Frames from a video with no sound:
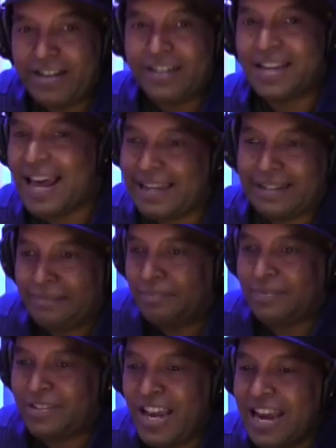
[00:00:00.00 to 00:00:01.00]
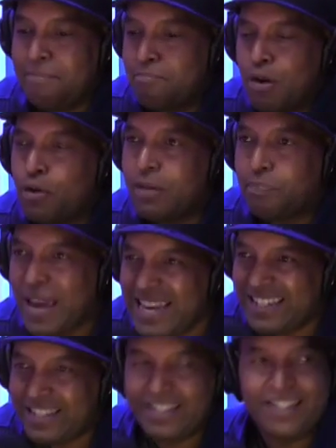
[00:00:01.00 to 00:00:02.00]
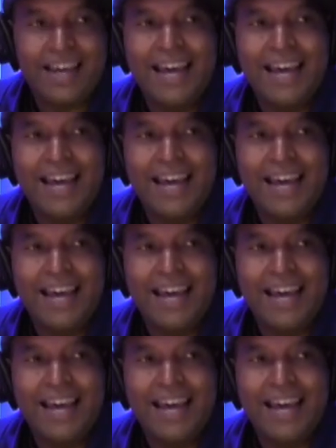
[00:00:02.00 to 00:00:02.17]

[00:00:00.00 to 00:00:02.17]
in like 10 million pieces.